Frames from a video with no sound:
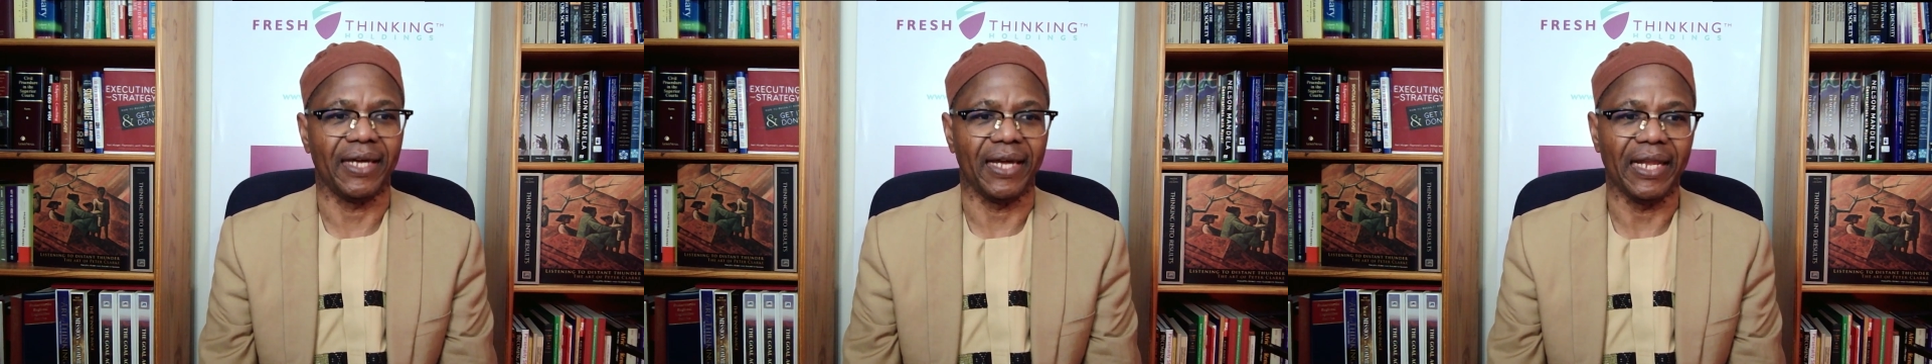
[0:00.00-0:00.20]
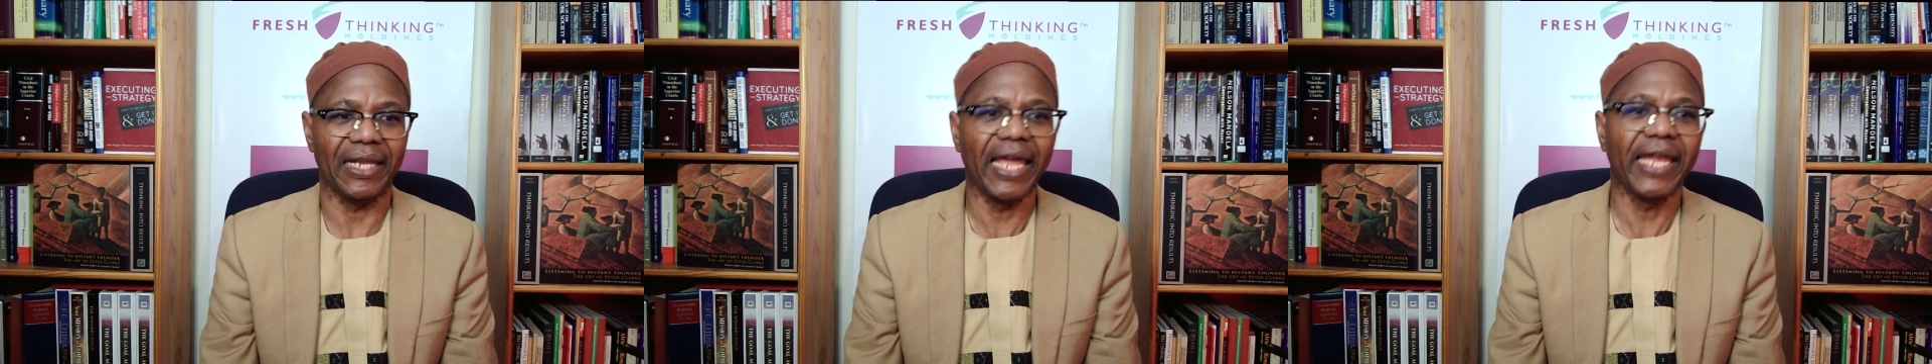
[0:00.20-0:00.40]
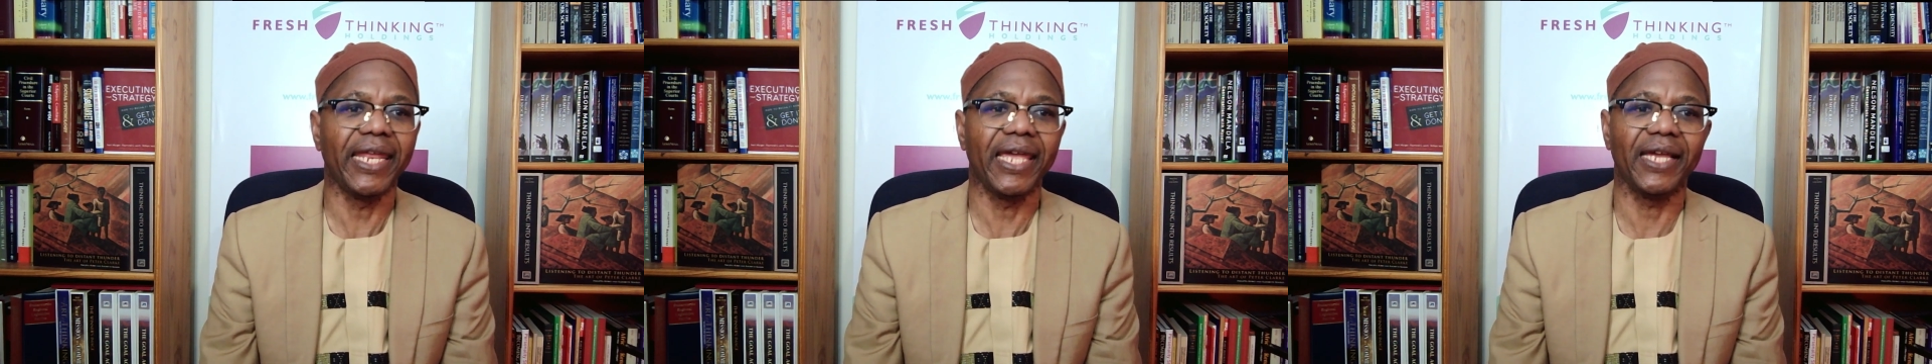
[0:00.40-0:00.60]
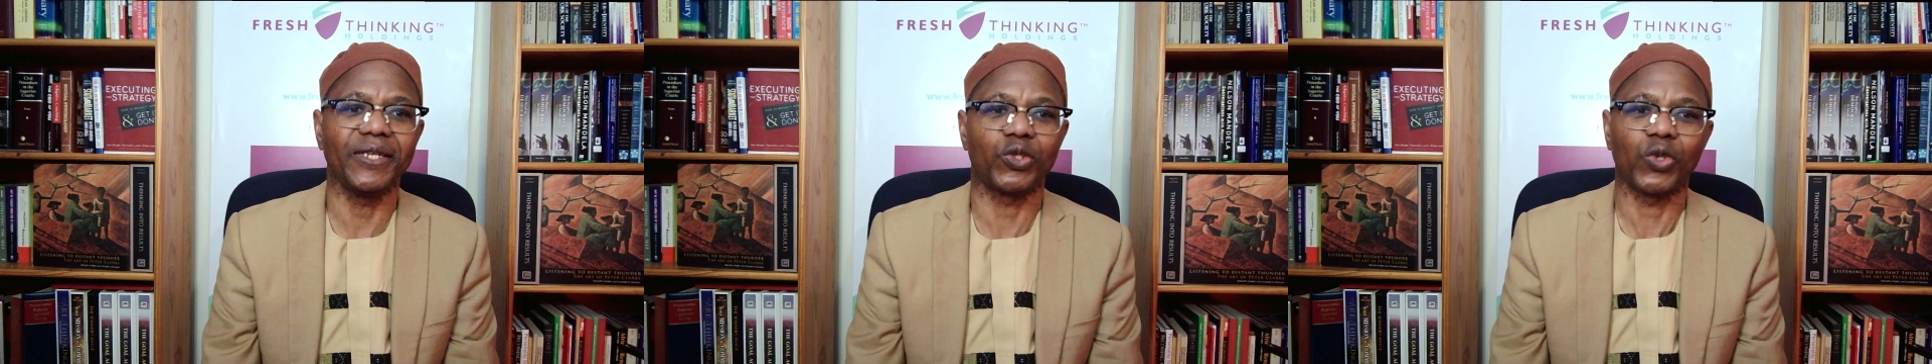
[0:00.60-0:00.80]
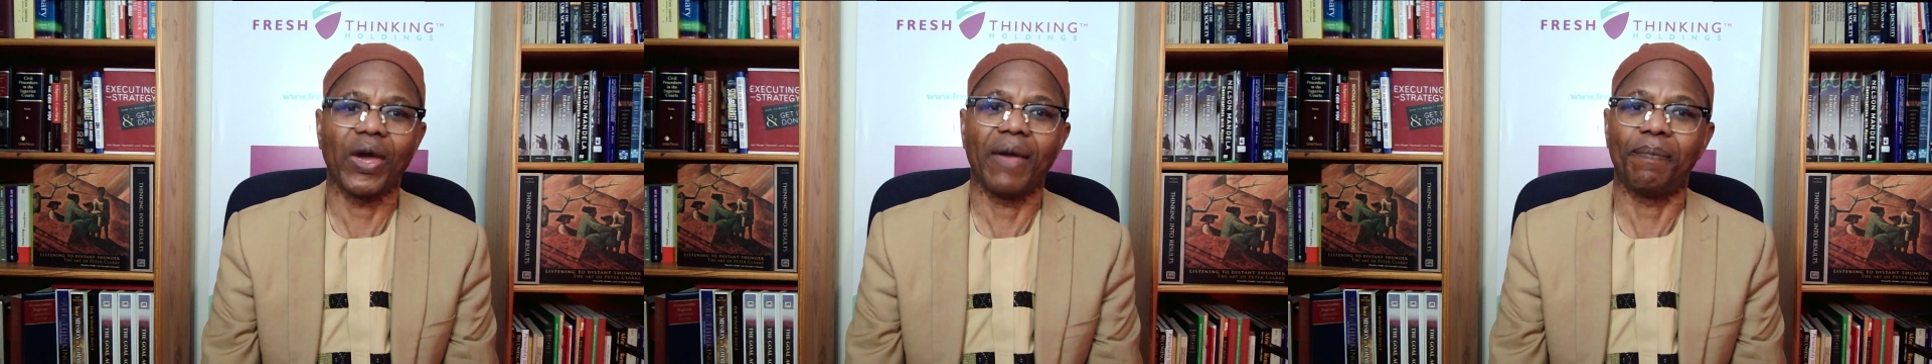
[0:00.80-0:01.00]
leading
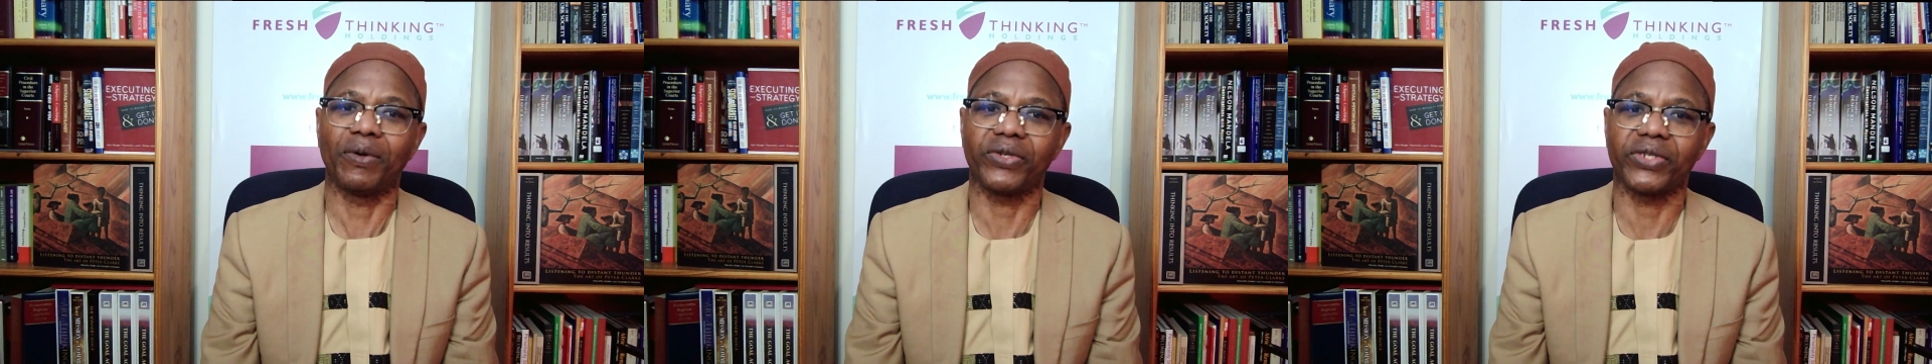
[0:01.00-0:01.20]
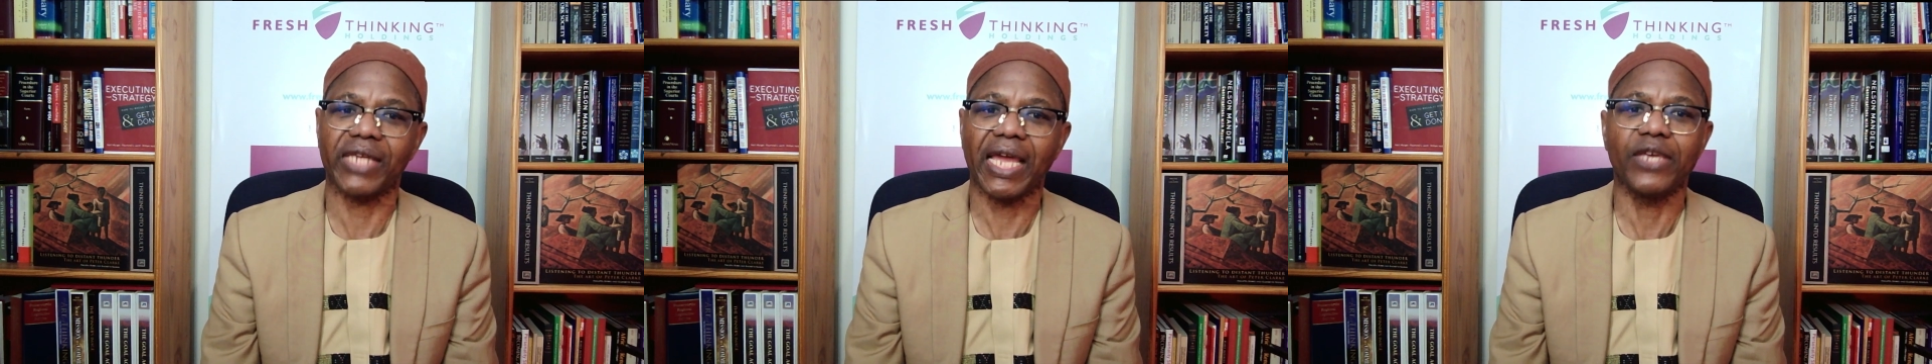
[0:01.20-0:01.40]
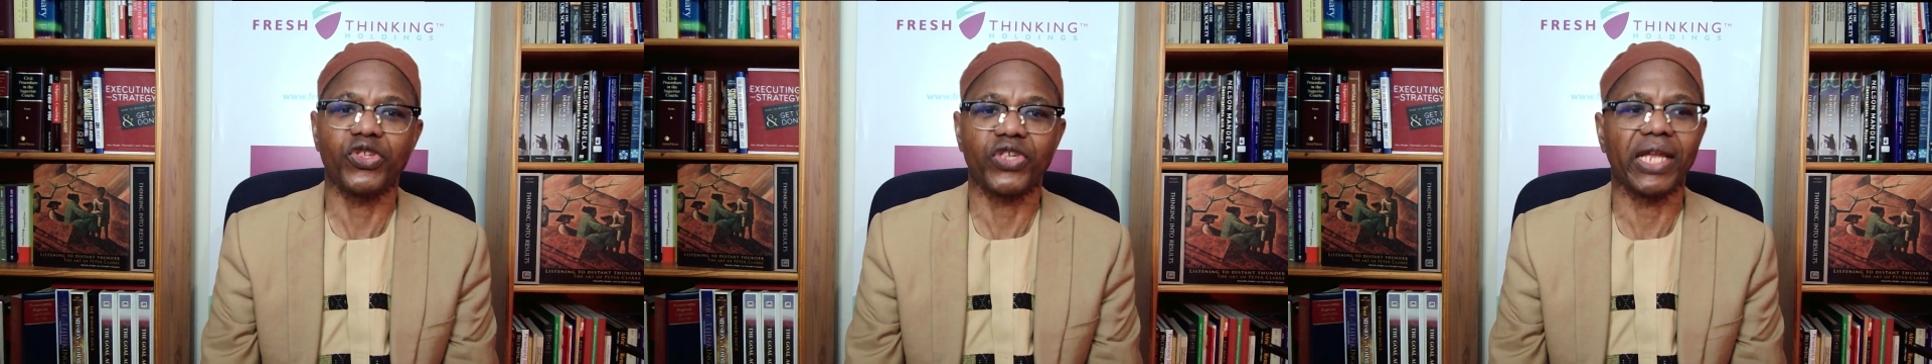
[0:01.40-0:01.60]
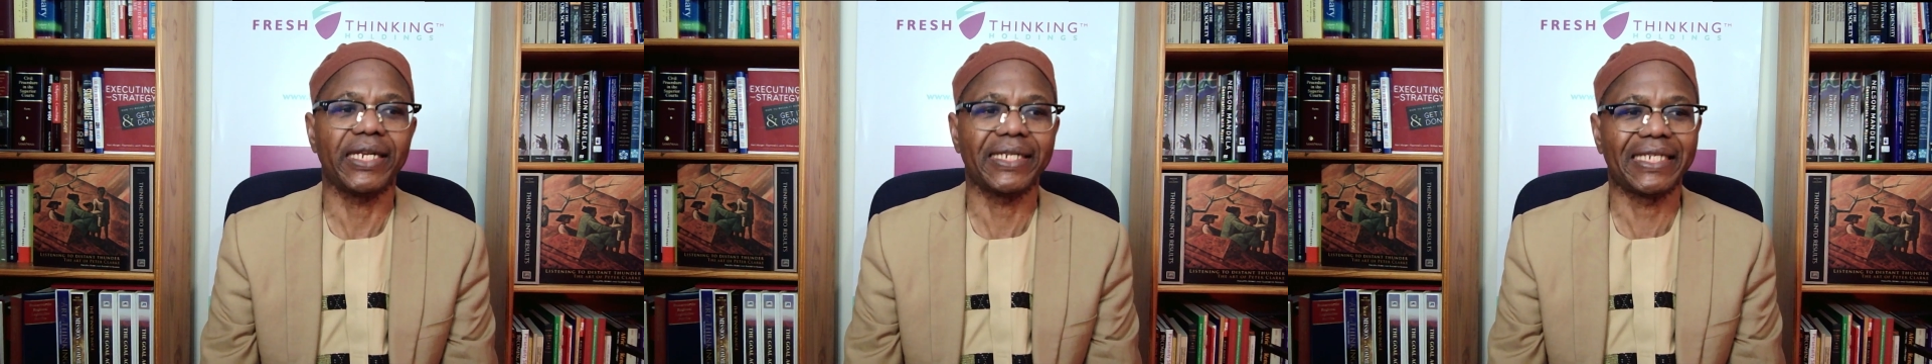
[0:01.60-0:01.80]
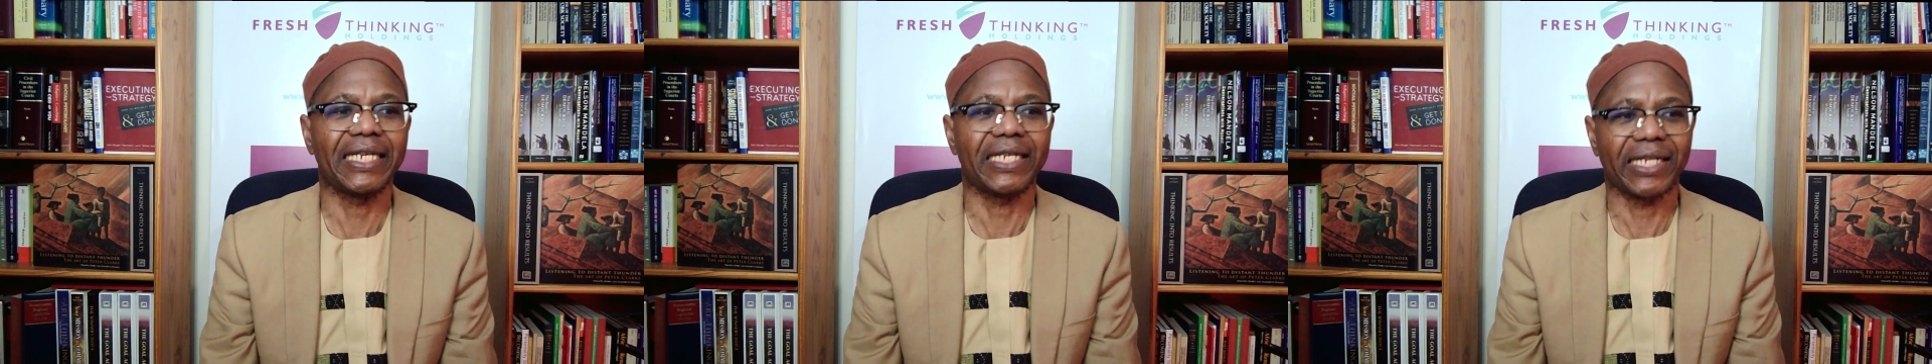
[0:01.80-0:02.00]
to a potential
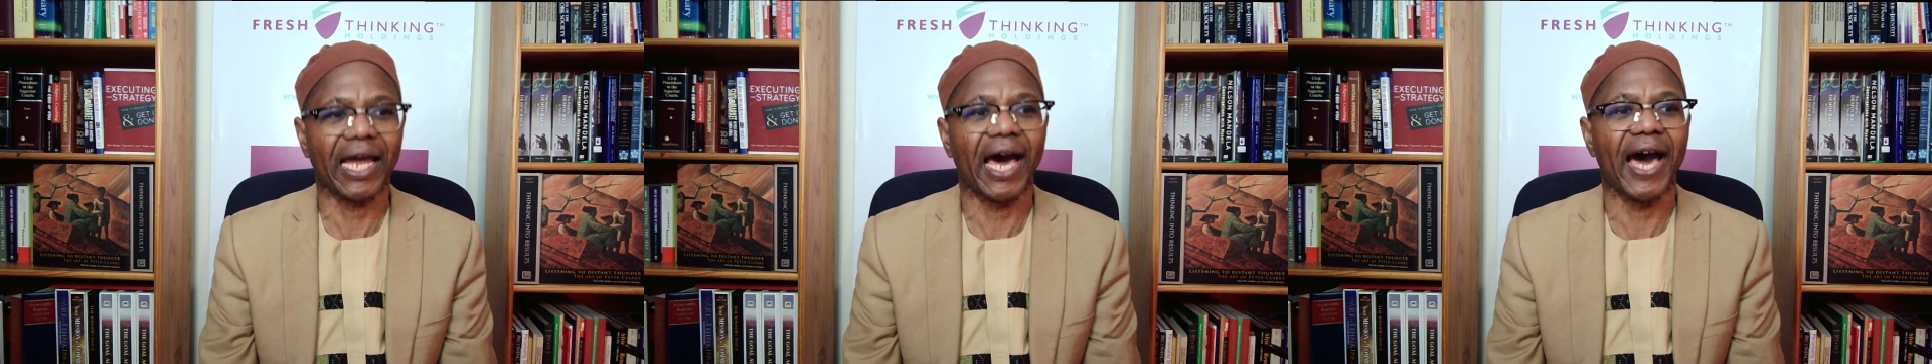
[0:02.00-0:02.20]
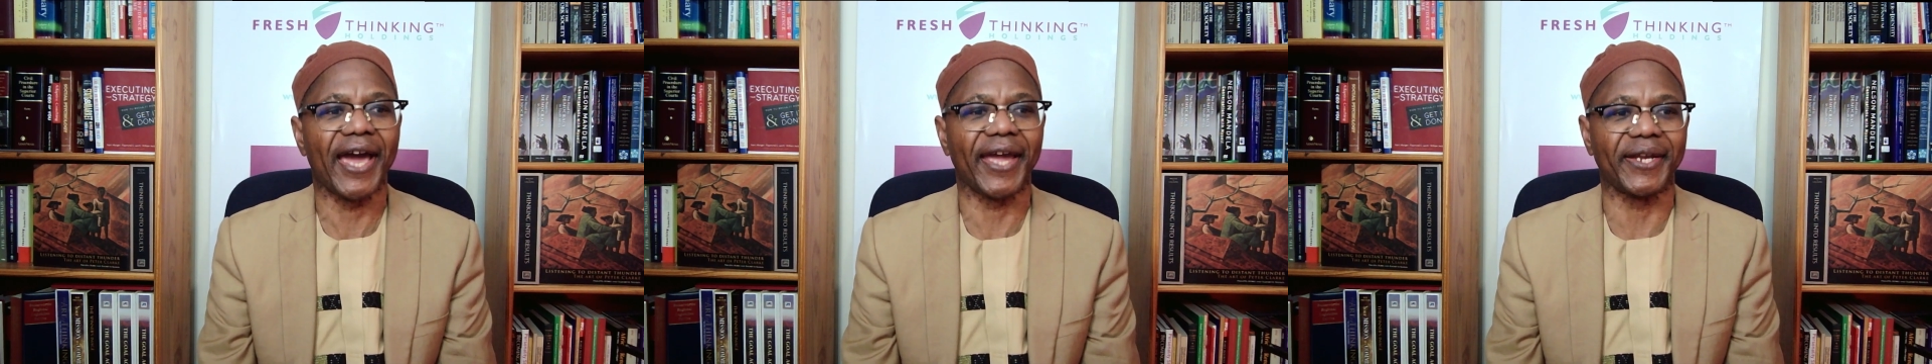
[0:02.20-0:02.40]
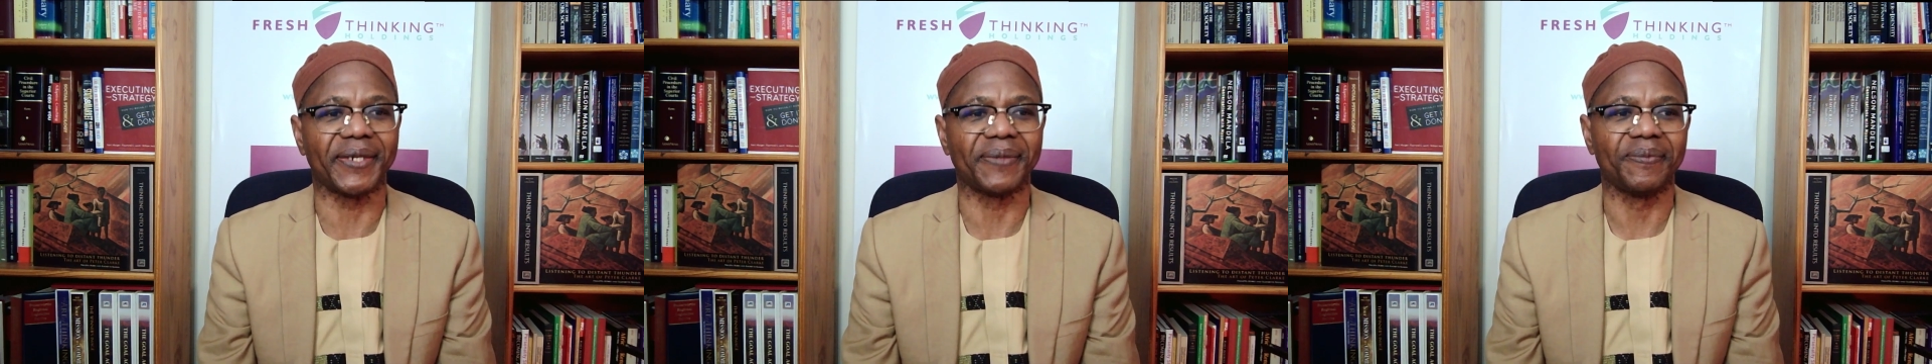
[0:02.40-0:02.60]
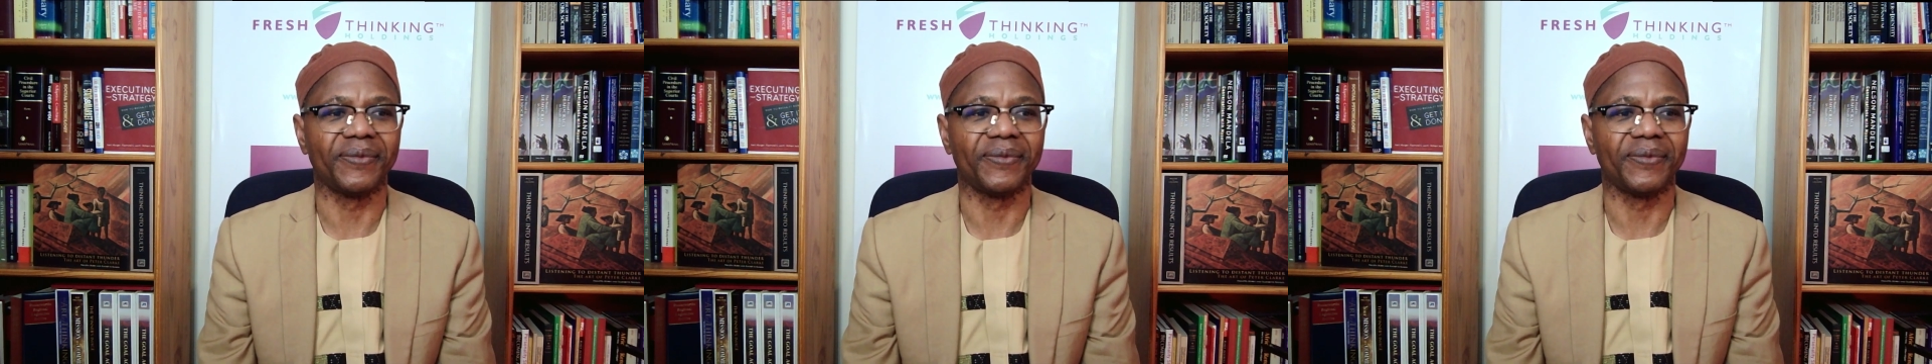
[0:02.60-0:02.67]
decline